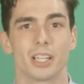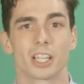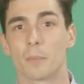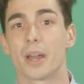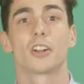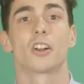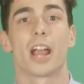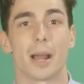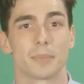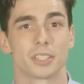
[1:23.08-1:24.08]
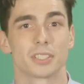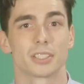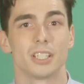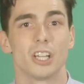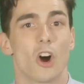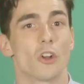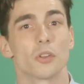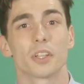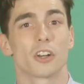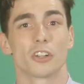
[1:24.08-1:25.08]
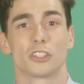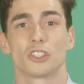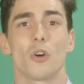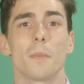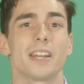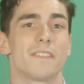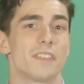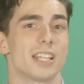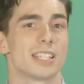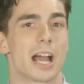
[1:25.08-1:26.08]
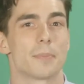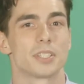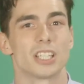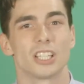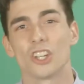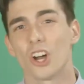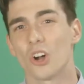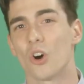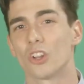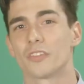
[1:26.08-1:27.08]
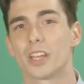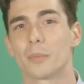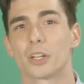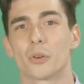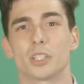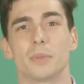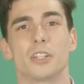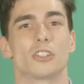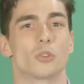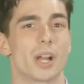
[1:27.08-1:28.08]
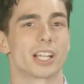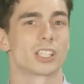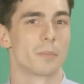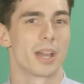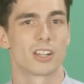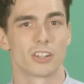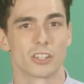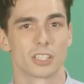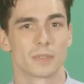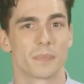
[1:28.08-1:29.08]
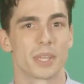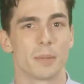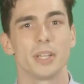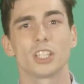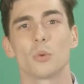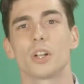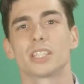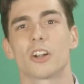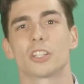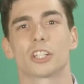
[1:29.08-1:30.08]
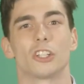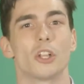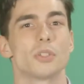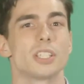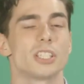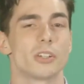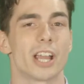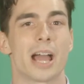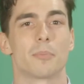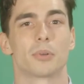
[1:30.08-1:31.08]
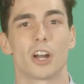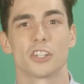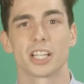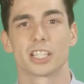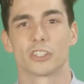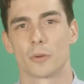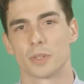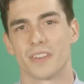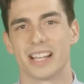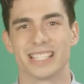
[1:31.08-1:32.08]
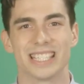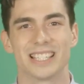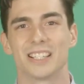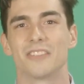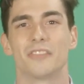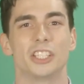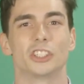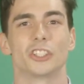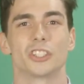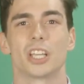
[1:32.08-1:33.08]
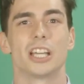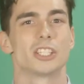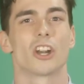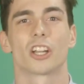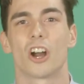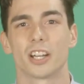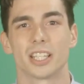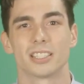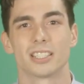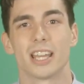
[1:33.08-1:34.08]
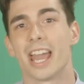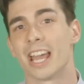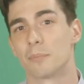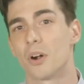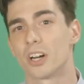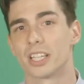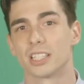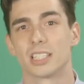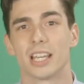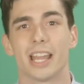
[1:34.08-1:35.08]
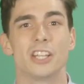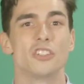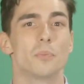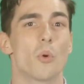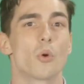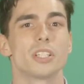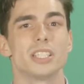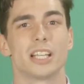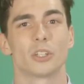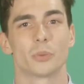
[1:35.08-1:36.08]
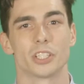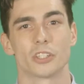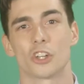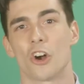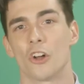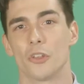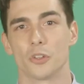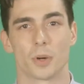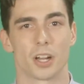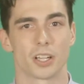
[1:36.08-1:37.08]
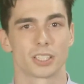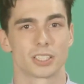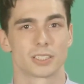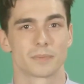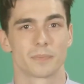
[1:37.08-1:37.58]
Competitor apps. Although there are so many fitness apps, not all of them are going to be your direct competitors. Pick the ones that are the closest to your app project in terms of idea, features, target audience, and markets, and do more detailed research on those products.